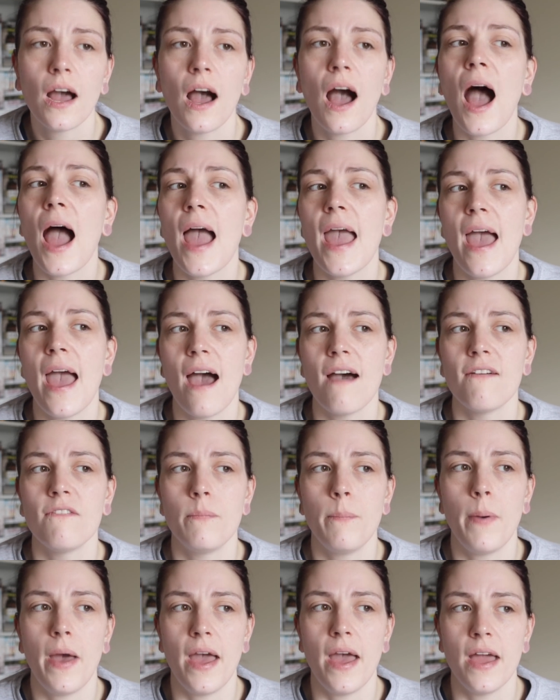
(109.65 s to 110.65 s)
I
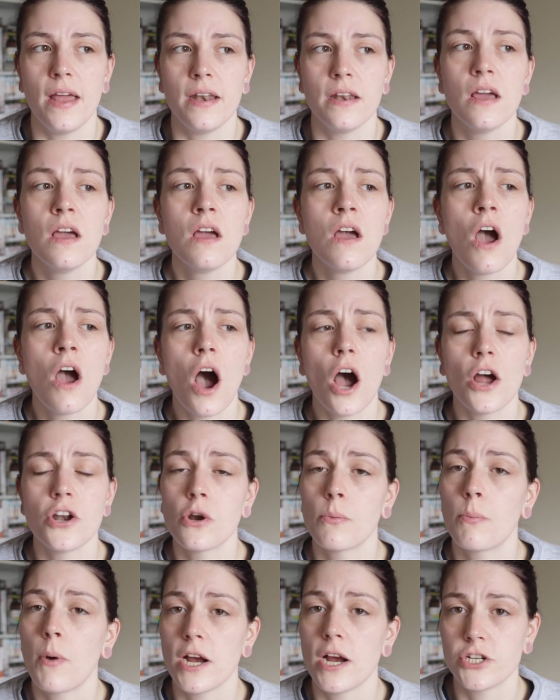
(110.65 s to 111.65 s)
have been
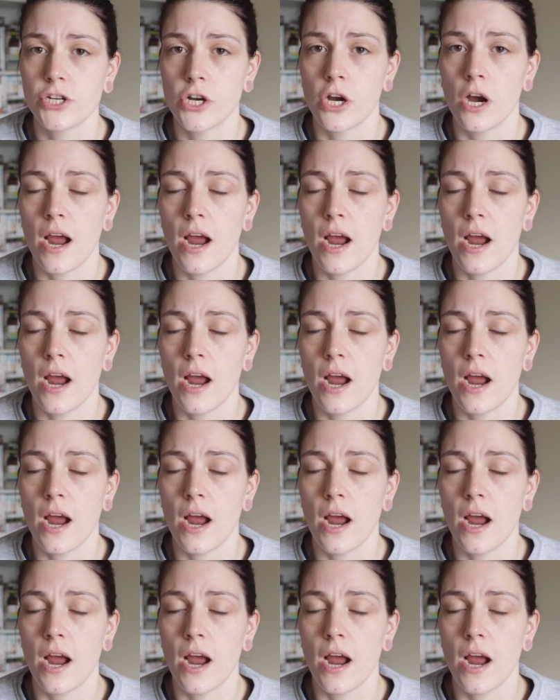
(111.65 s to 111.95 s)
under pressure